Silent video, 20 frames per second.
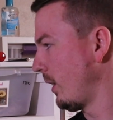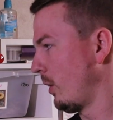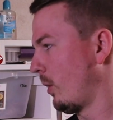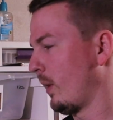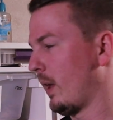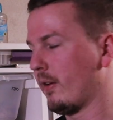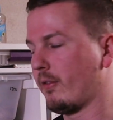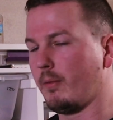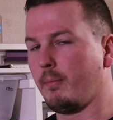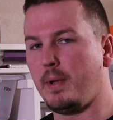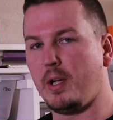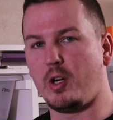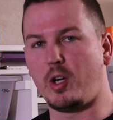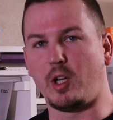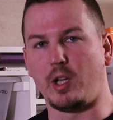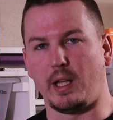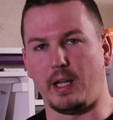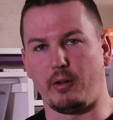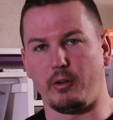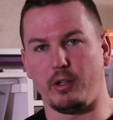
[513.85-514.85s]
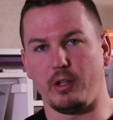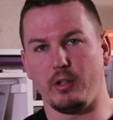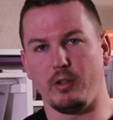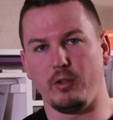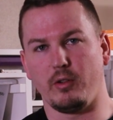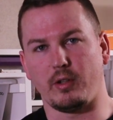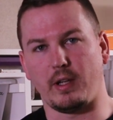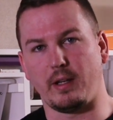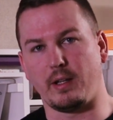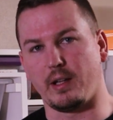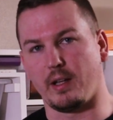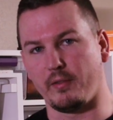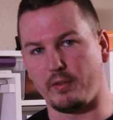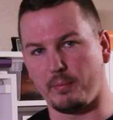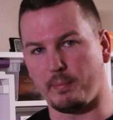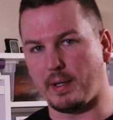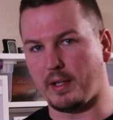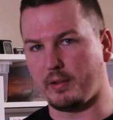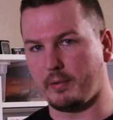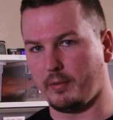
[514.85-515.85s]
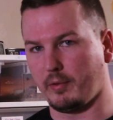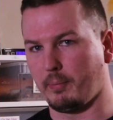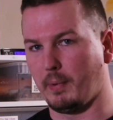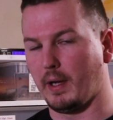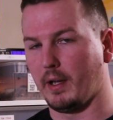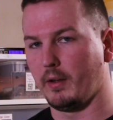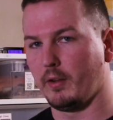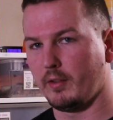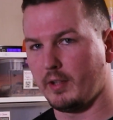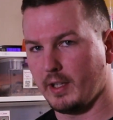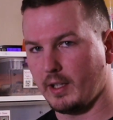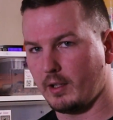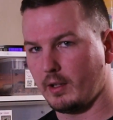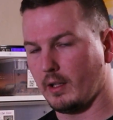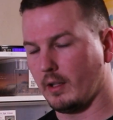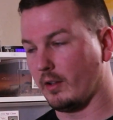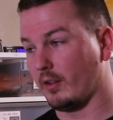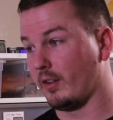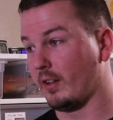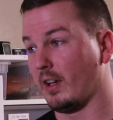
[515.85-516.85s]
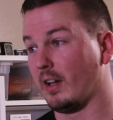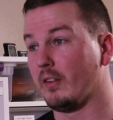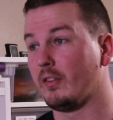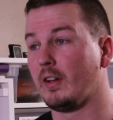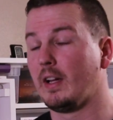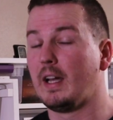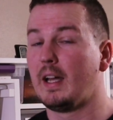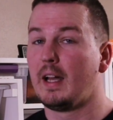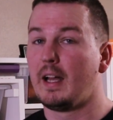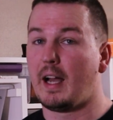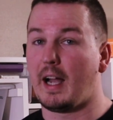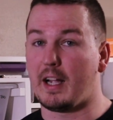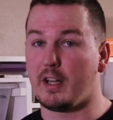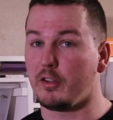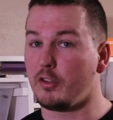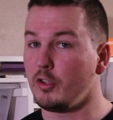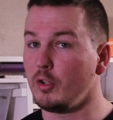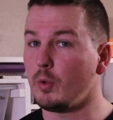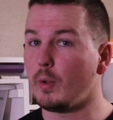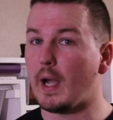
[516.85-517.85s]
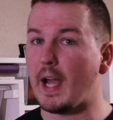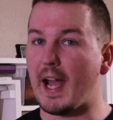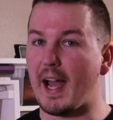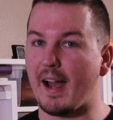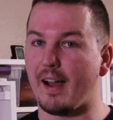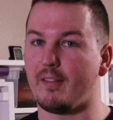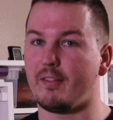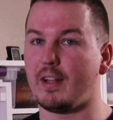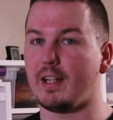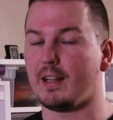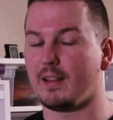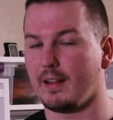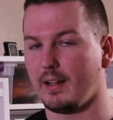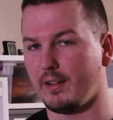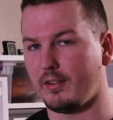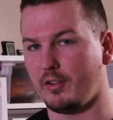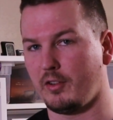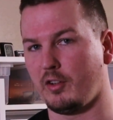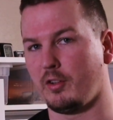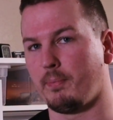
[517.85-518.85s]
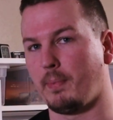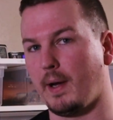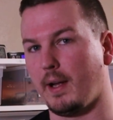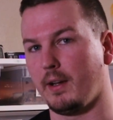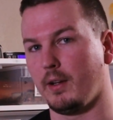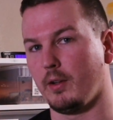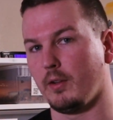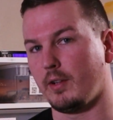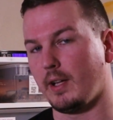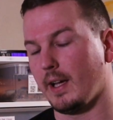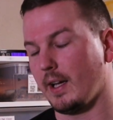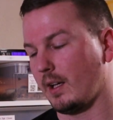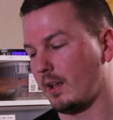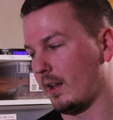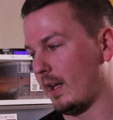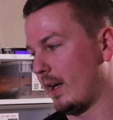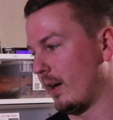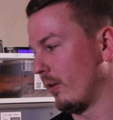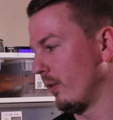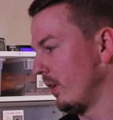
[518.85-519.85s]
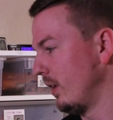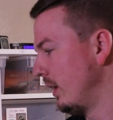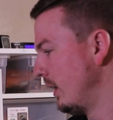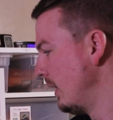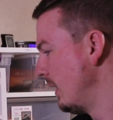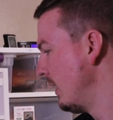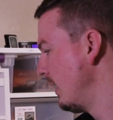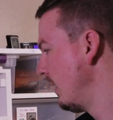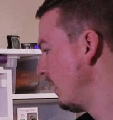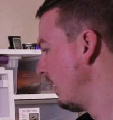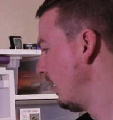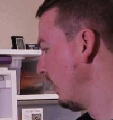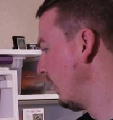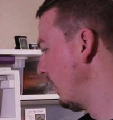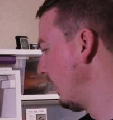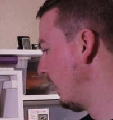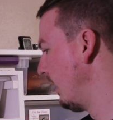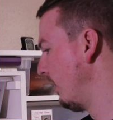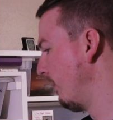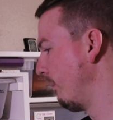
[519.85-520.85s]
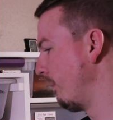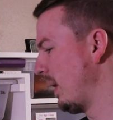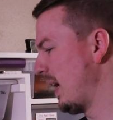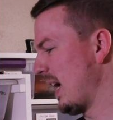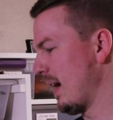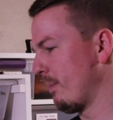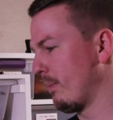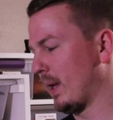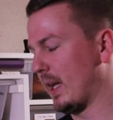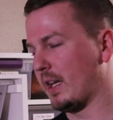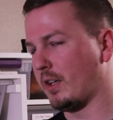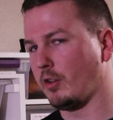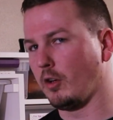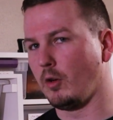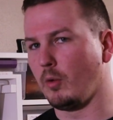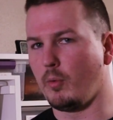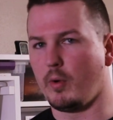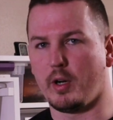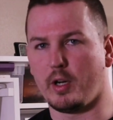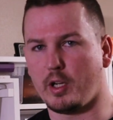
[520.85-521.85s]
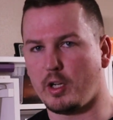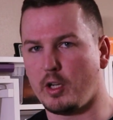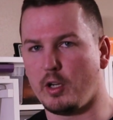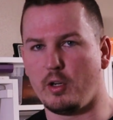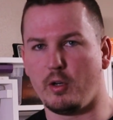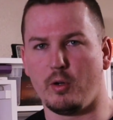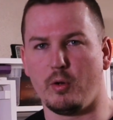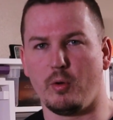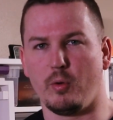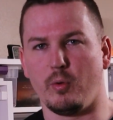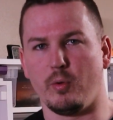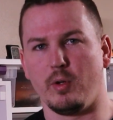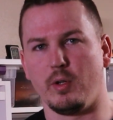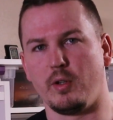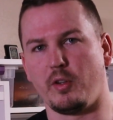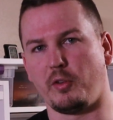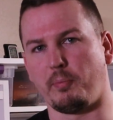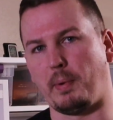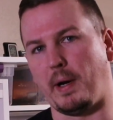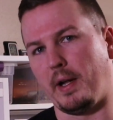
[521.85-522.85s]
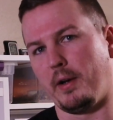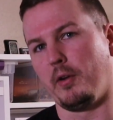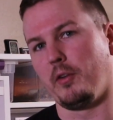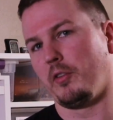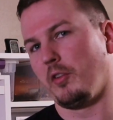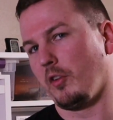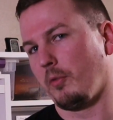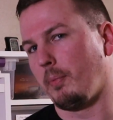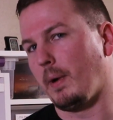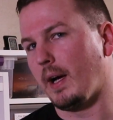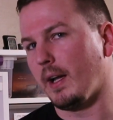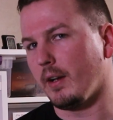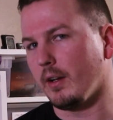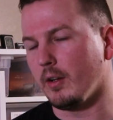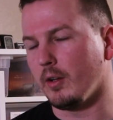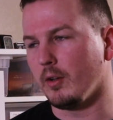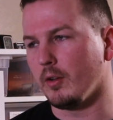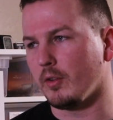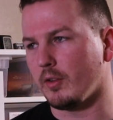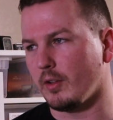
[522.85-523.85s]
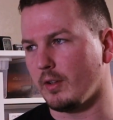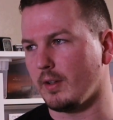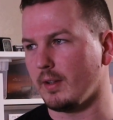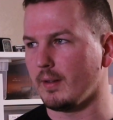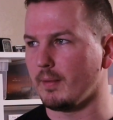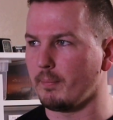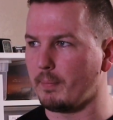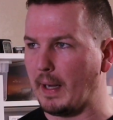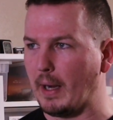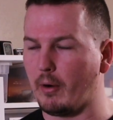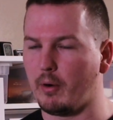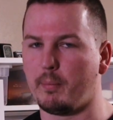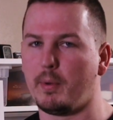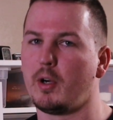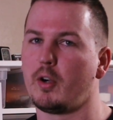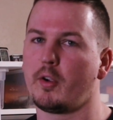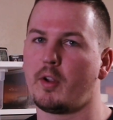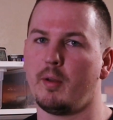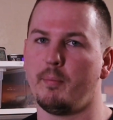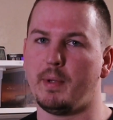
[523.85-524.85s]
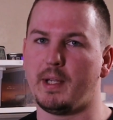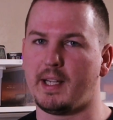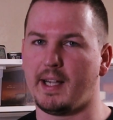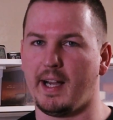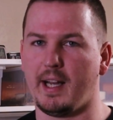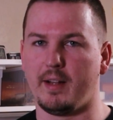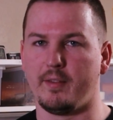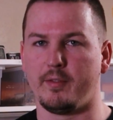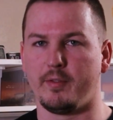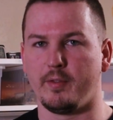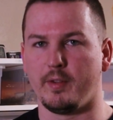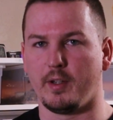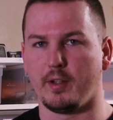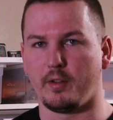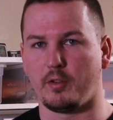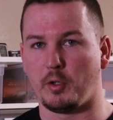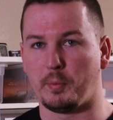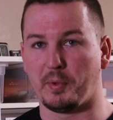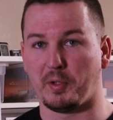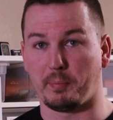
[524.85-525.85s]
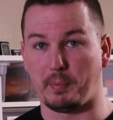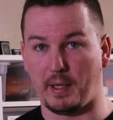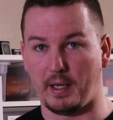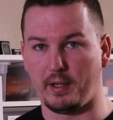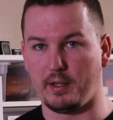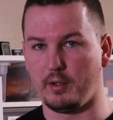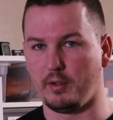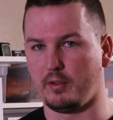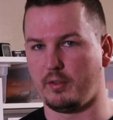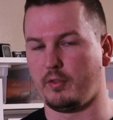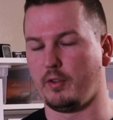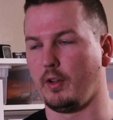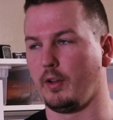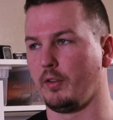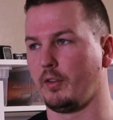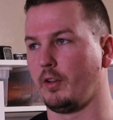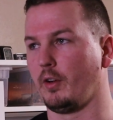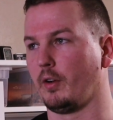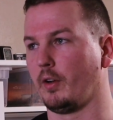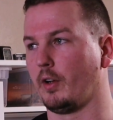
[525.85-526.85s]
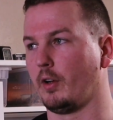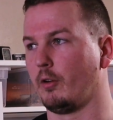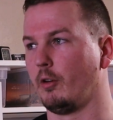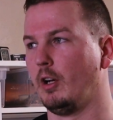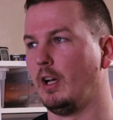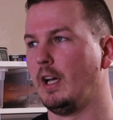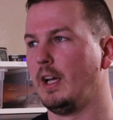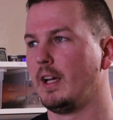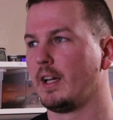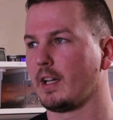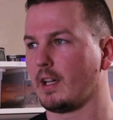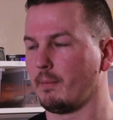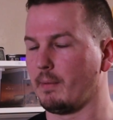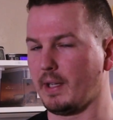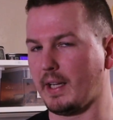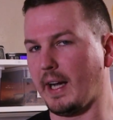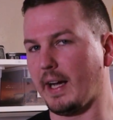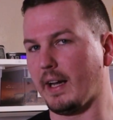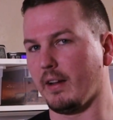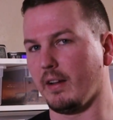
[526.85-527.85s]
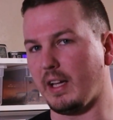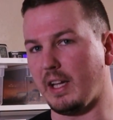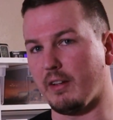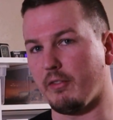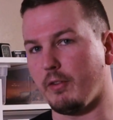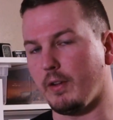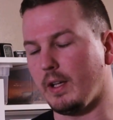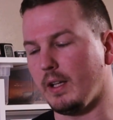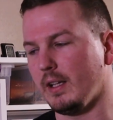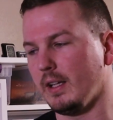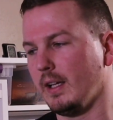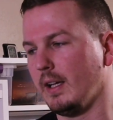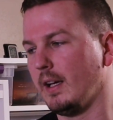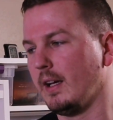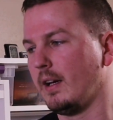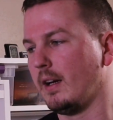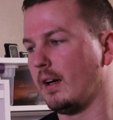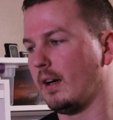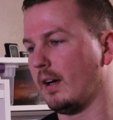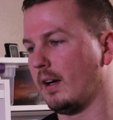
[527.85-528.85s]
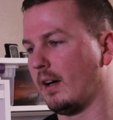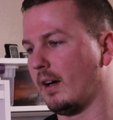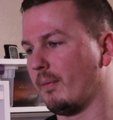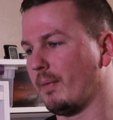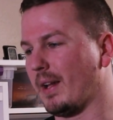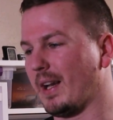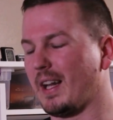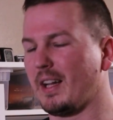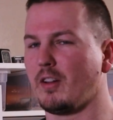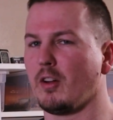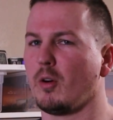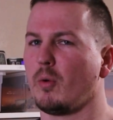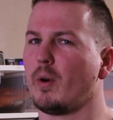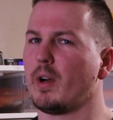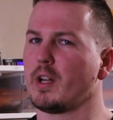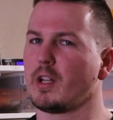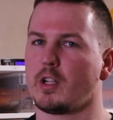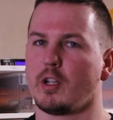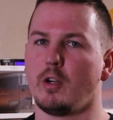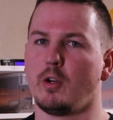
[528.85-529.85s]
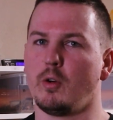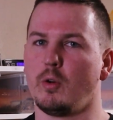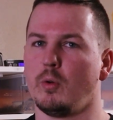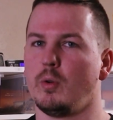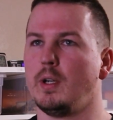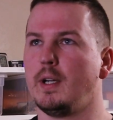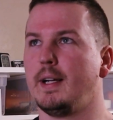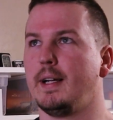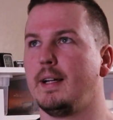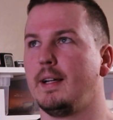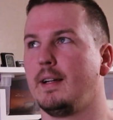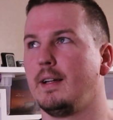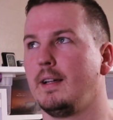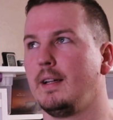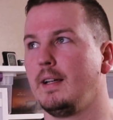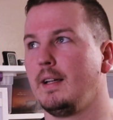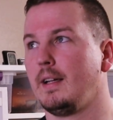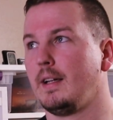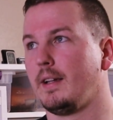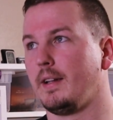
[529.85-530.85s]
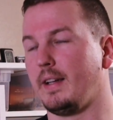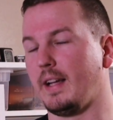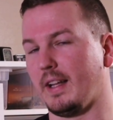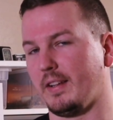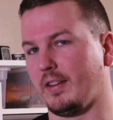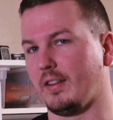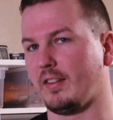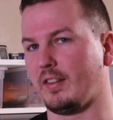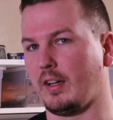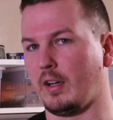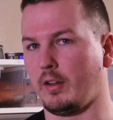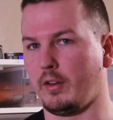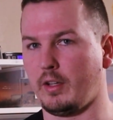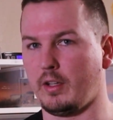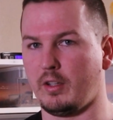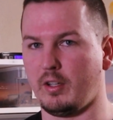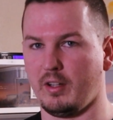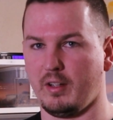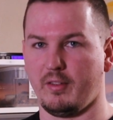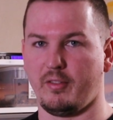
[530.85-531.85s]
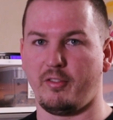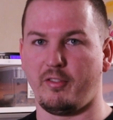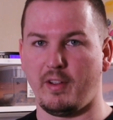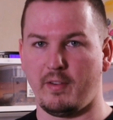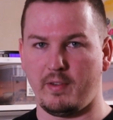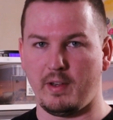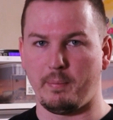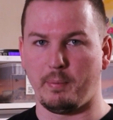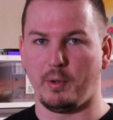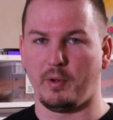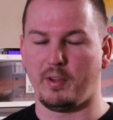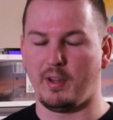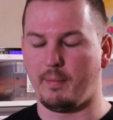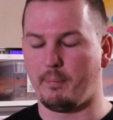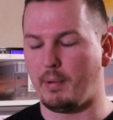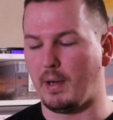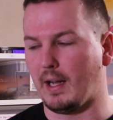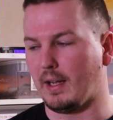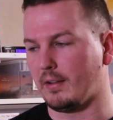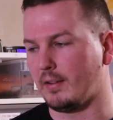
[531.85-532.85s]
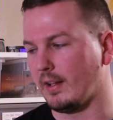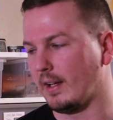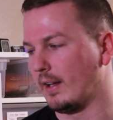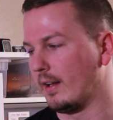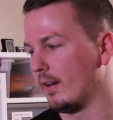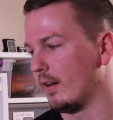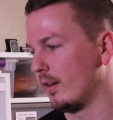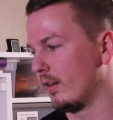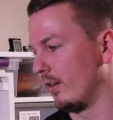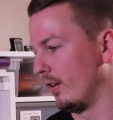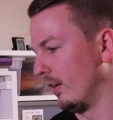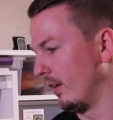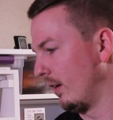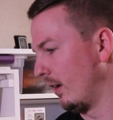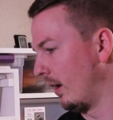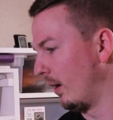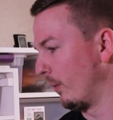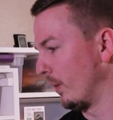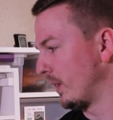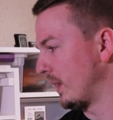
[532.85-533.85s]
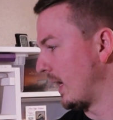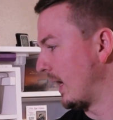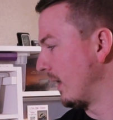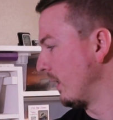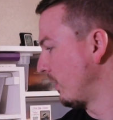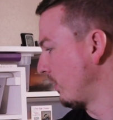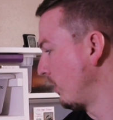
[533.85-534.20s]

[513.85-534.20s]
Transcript: I don't have a male clown to use. I'd love to make some Spot Nose head clown stuff. I do have a lesser Spot Nose head clown, but I don't want to go Spot Nose with Spot Nose. Powerball can be kind of, Super Spot Nose, for those who don't know, can be kind of iffy. And I don't want to go necessarily to 50% pos heads with that.